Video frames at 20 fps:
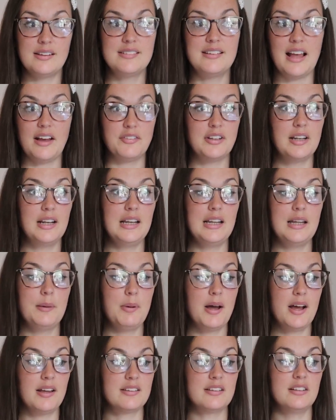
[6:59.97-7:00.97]
definitely a
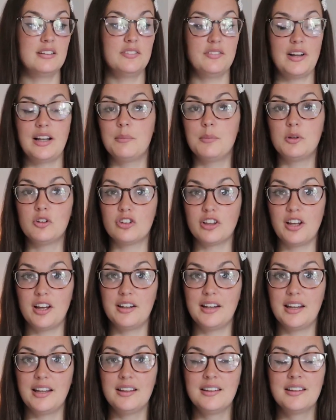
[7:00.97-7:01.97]
personal development
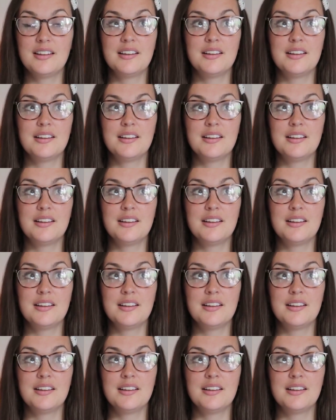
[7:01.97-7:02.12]
journey